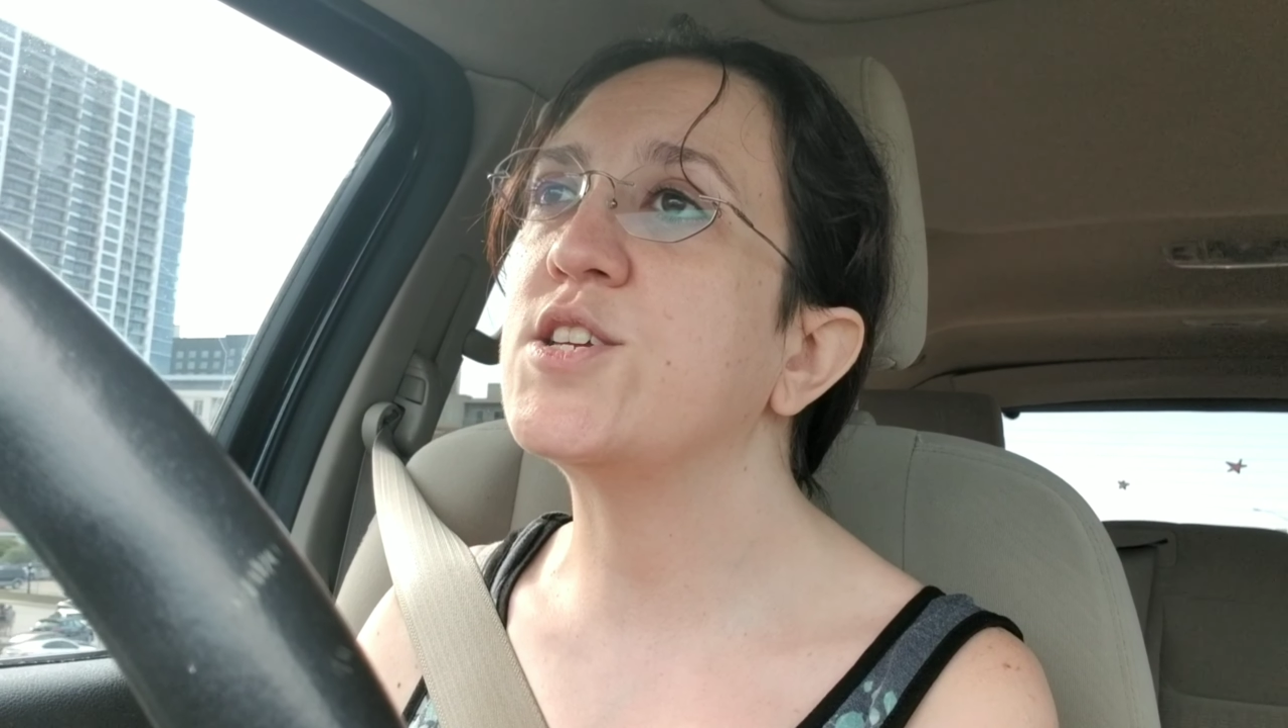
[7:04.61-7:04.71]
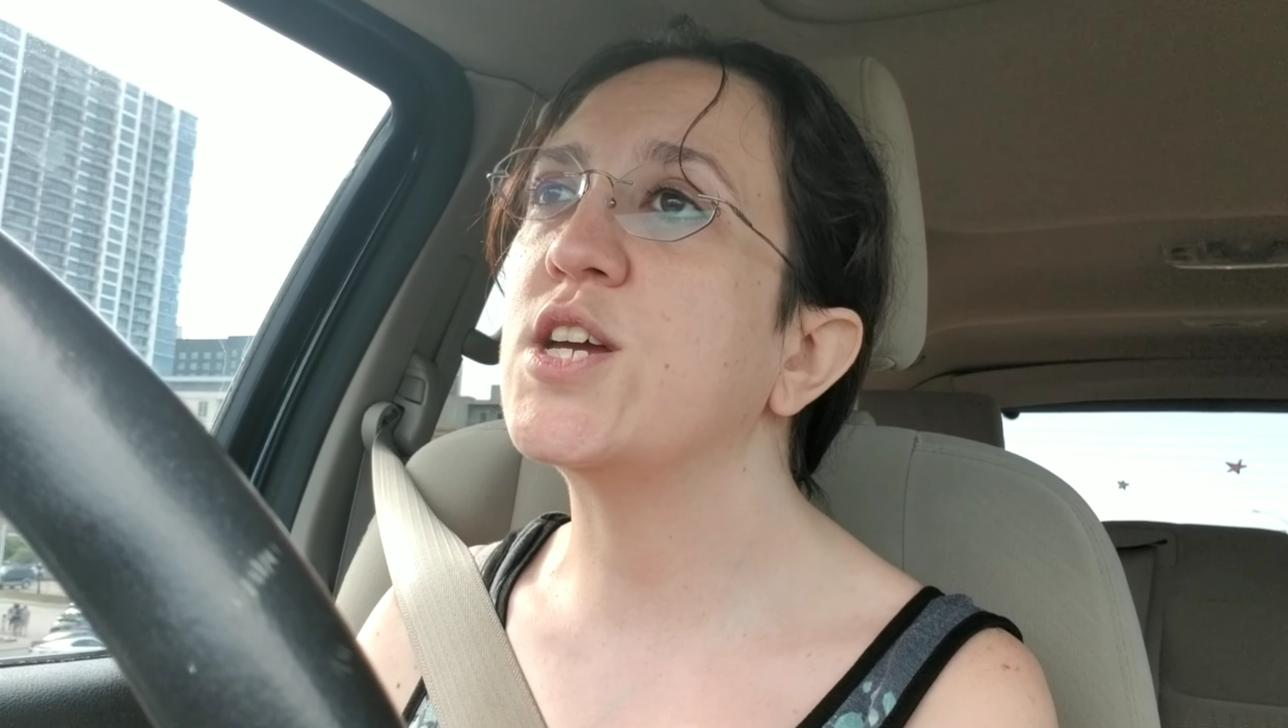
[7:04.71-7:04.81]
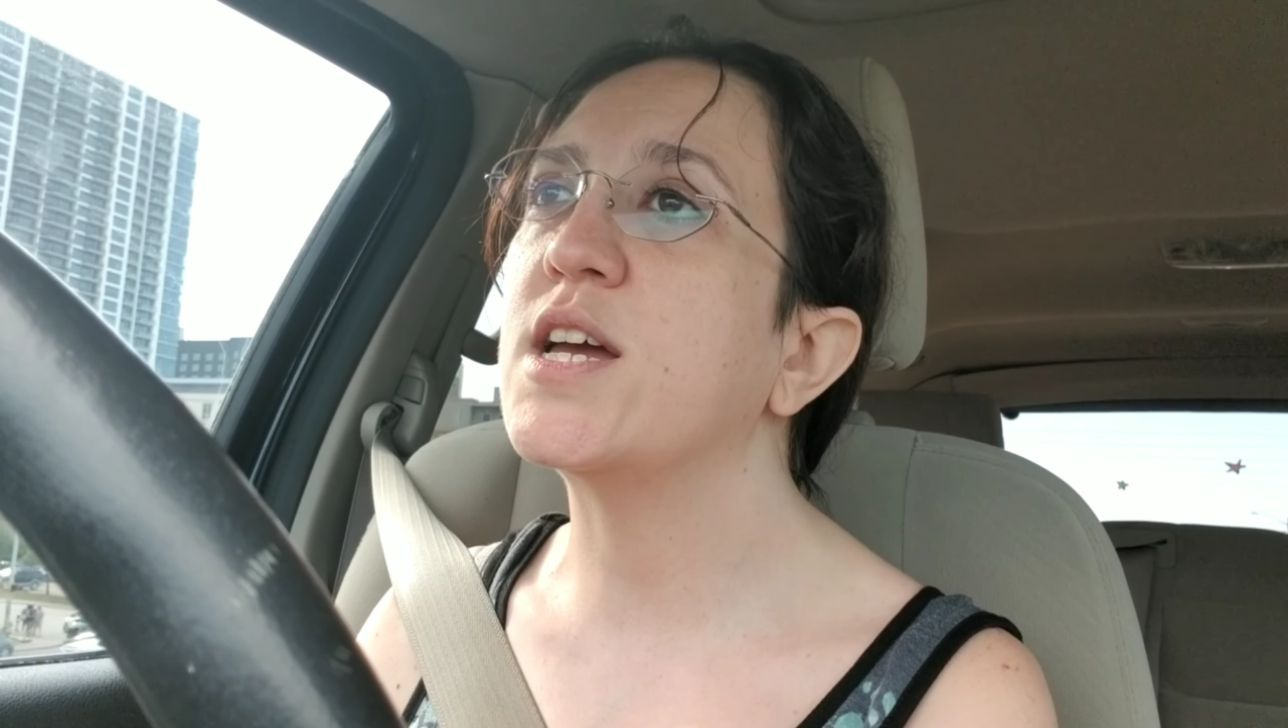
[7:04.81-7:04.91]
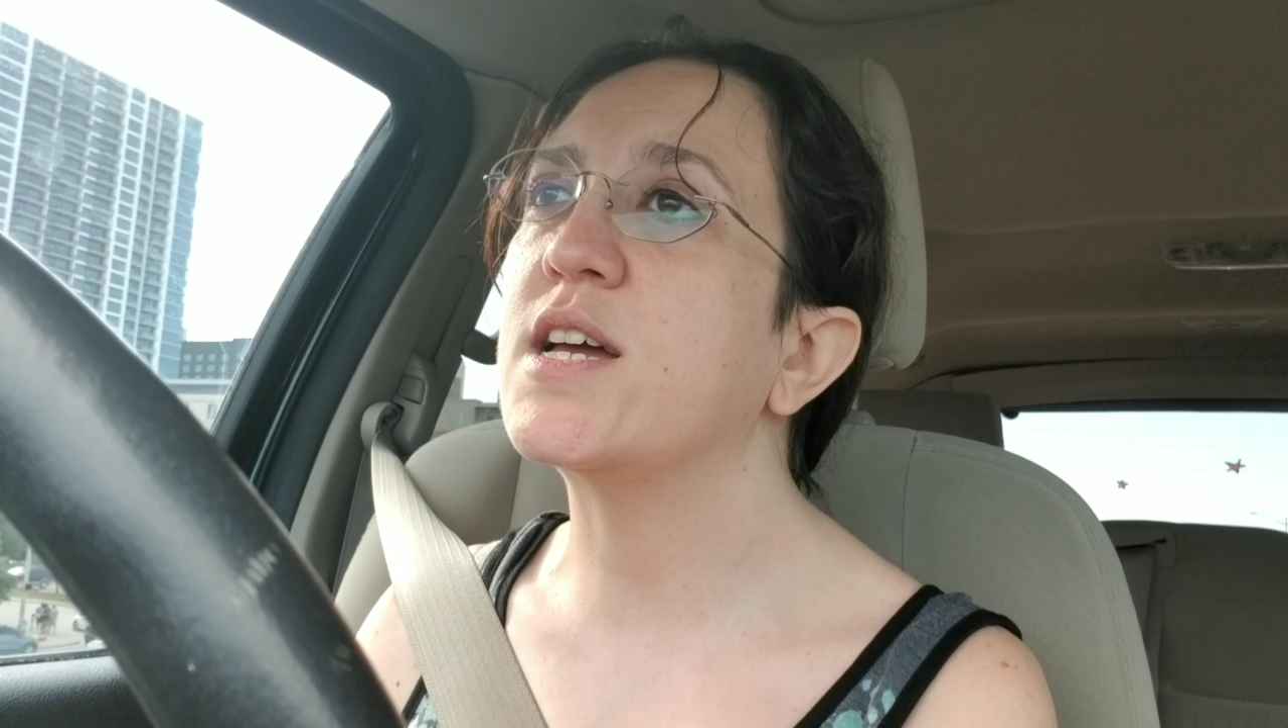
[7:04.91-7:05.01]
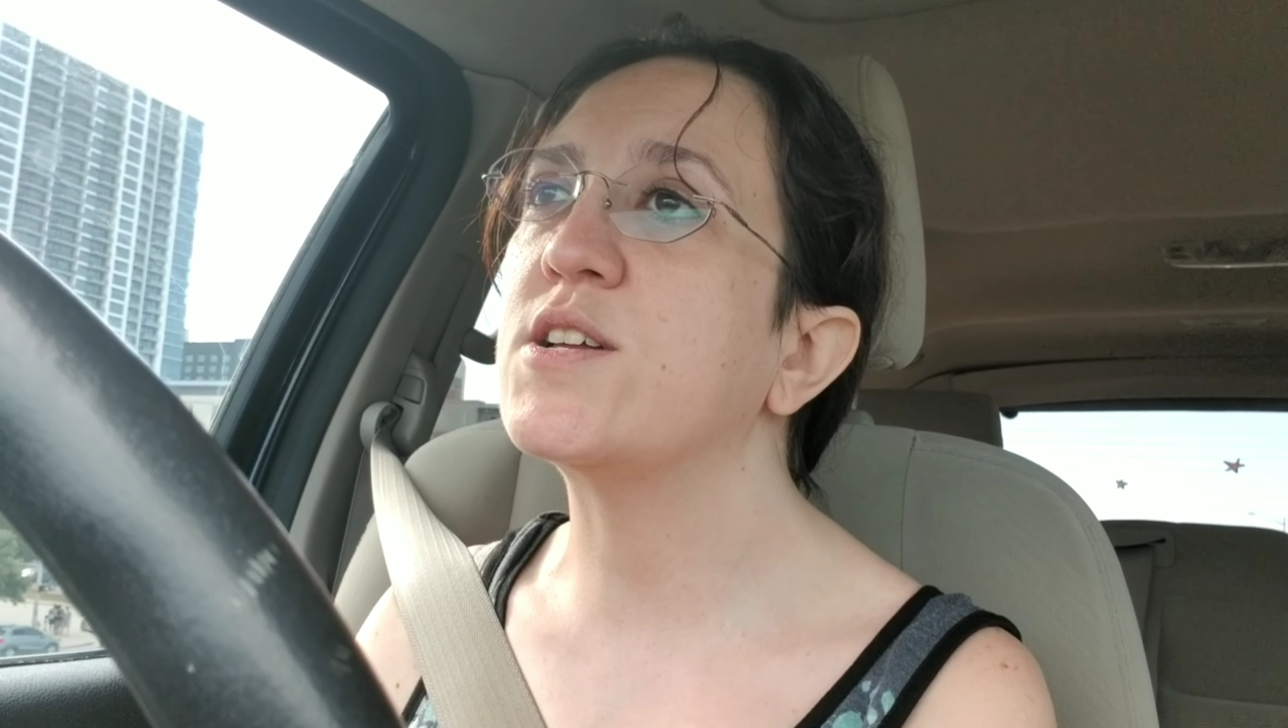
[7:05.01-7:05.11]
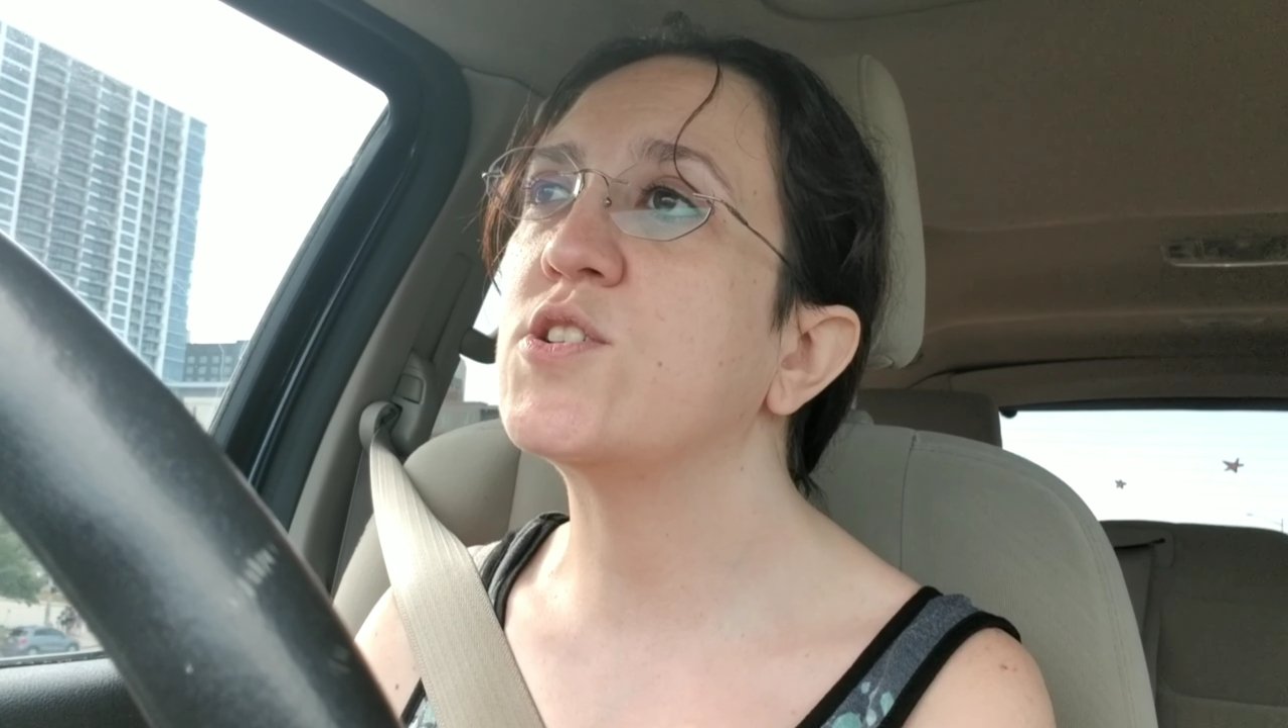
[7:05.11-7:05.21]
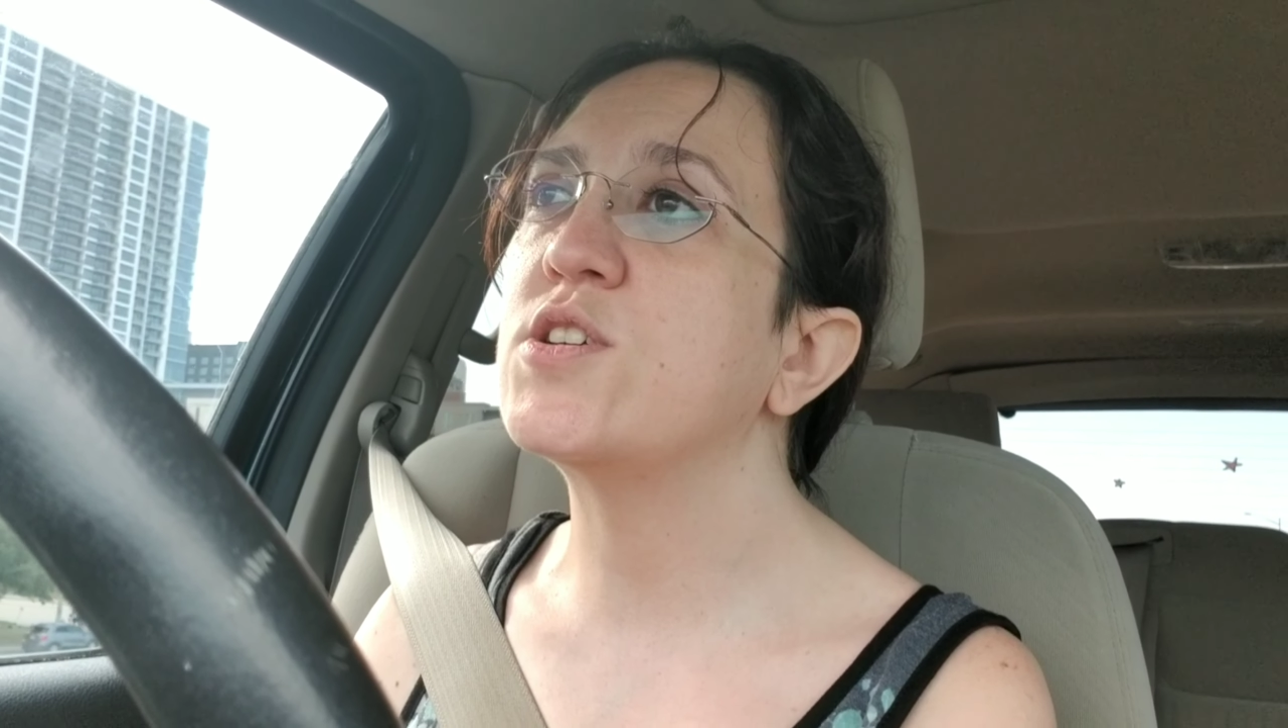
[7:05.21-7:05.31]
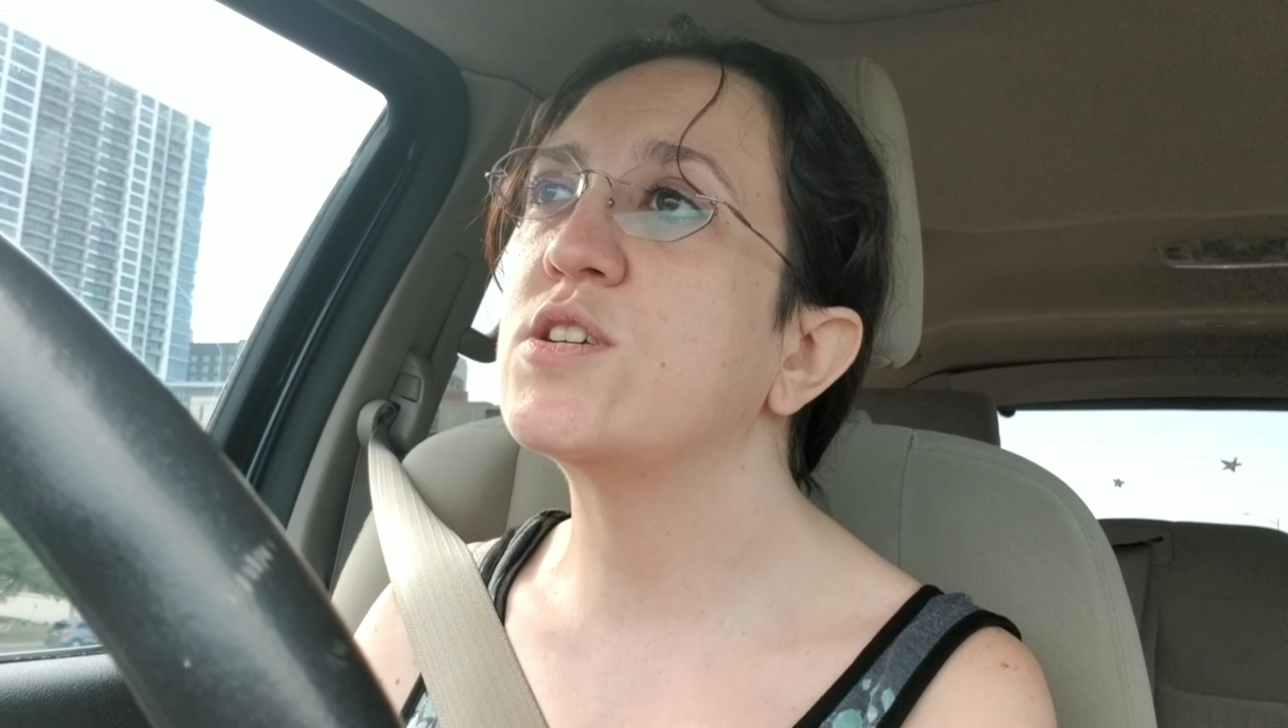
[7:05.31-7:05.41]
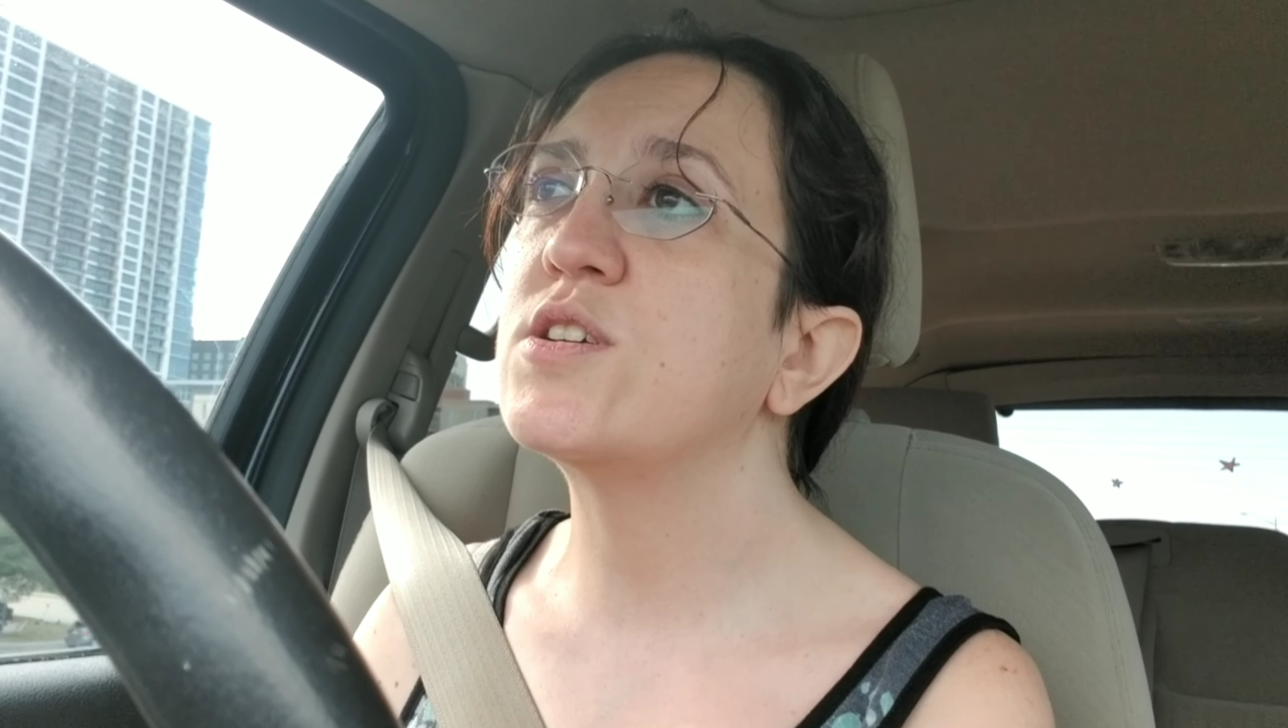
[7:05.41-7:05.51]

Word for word: change.